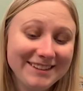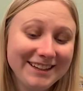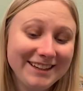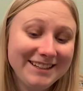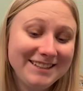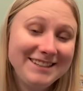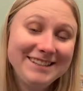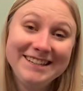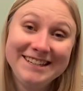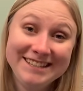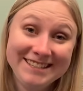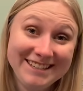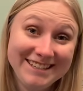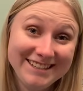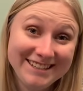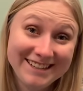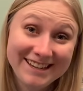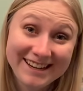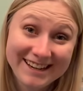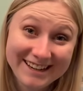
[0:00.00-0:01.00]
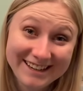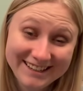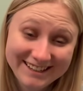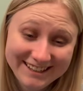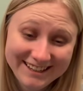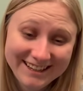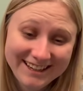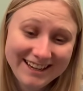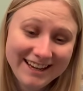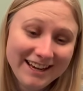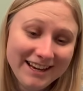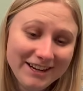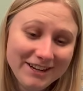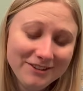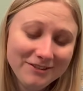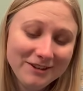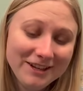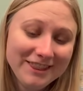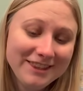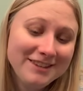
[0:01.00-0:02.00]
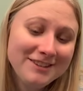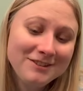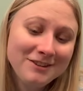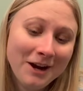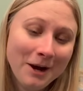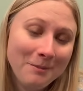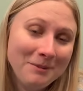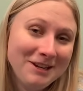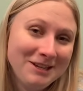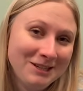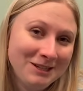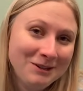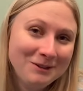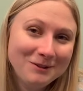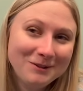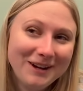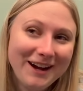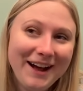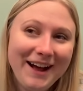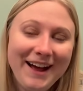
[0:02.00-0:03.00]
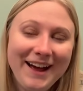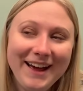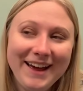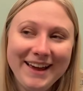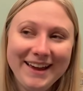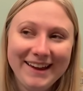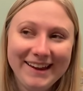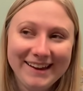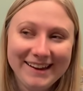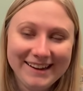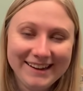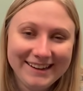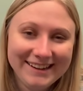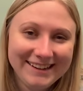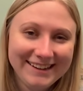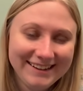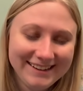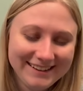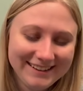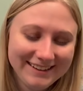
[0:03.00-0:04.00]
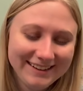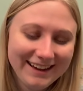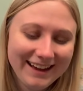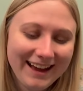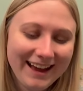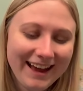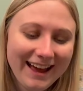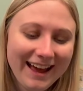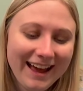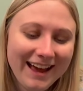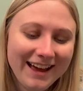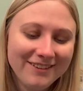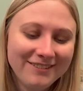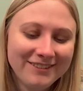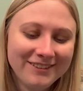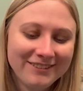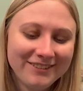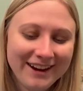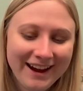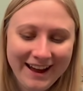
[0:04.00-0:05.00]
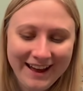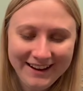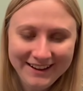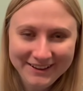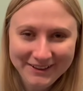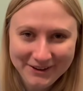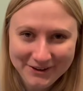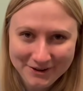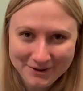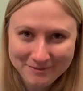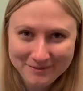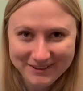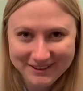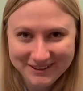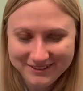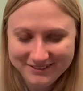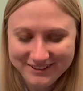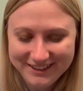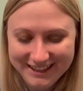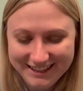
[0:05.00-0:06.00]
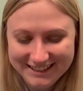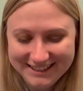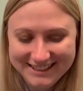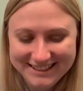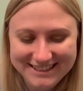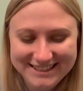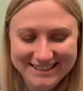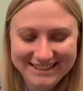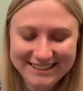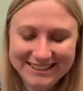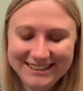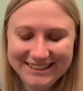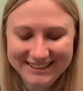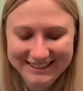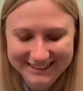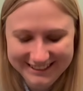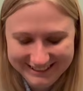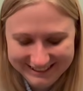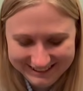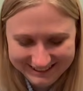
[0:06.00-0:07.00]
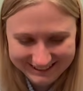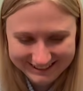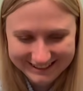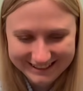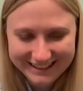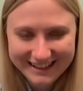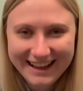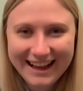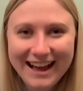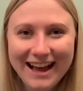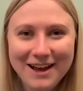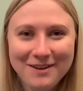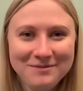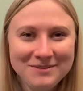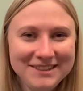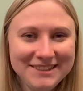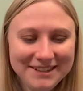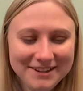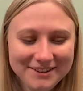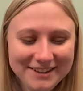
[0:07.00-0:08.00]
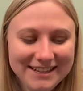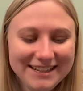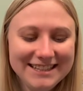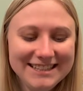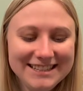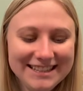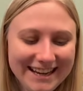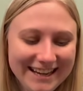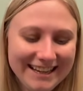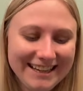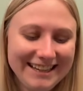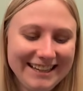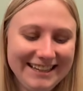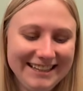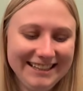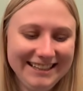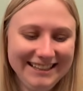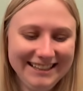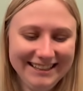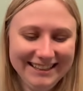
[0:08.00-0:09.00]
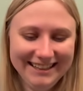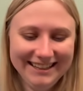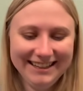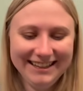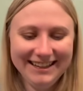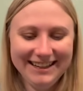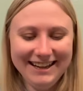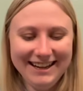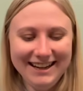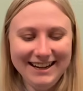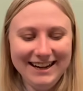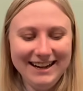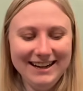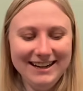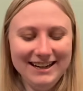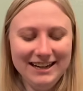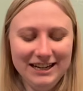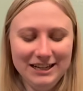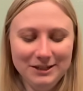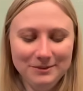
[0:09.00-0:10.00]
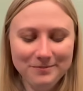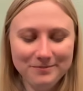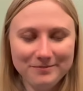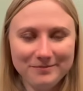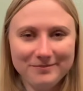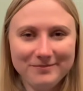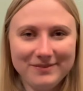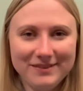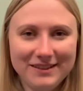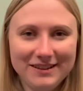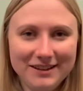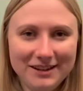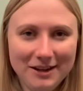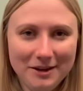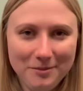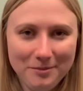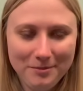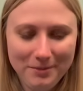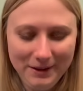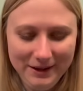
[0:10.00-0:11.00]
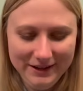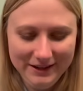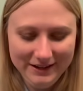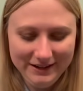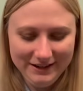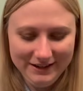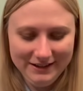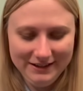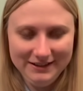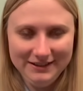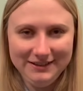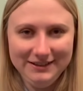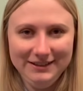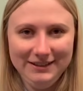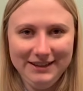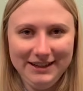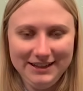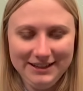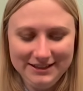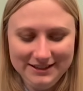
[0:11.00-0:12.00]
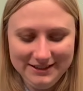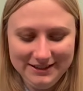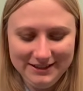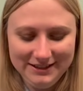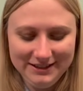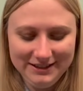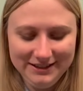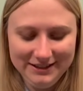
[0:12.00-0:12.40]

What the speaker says: it's DCC with Tsunami 2. I've never had a locomotive like this. I'm so excited. But let's